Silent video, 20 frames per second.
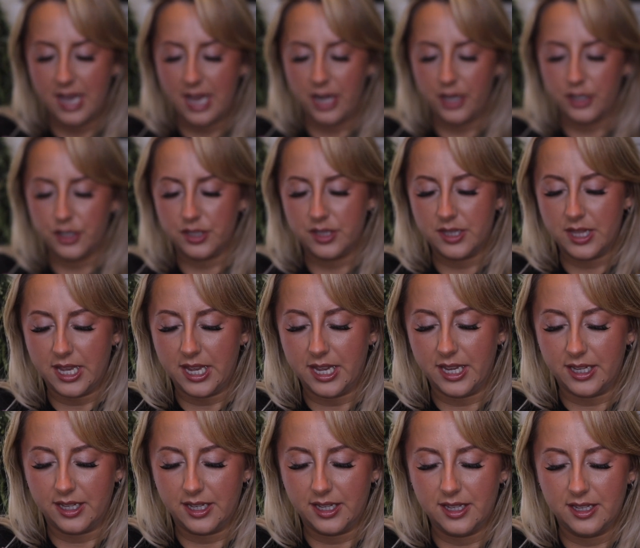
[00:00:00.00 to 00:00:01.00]
And I just
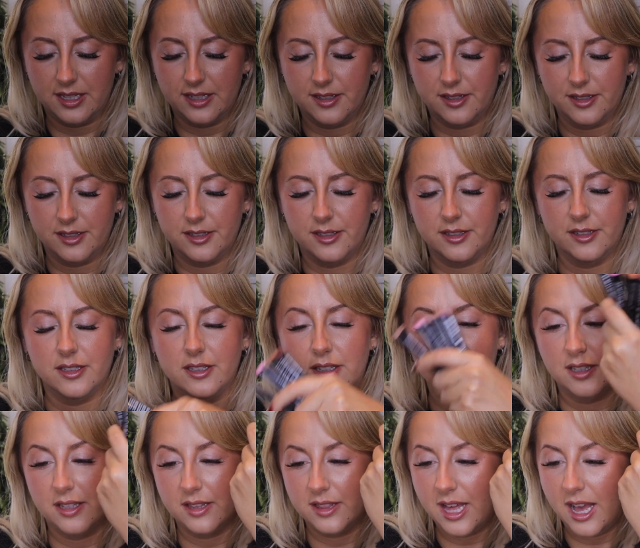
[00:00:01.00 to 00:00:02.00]
think
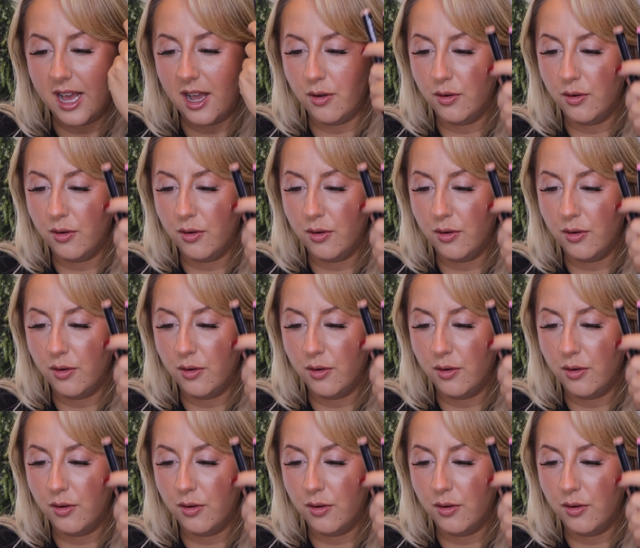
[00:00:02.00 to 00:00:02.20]
that